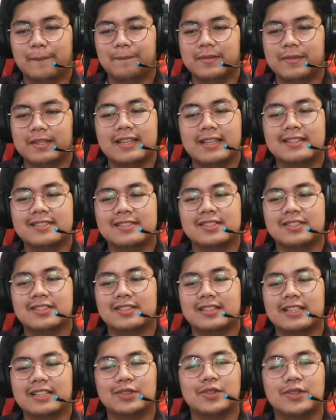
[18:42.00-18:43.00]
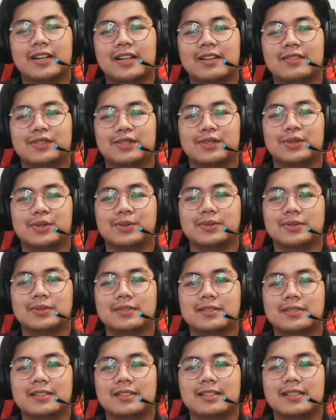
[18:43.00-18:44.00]
it's alright to have your
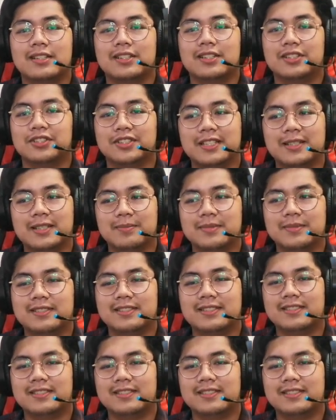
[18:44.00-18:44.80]
own dreams,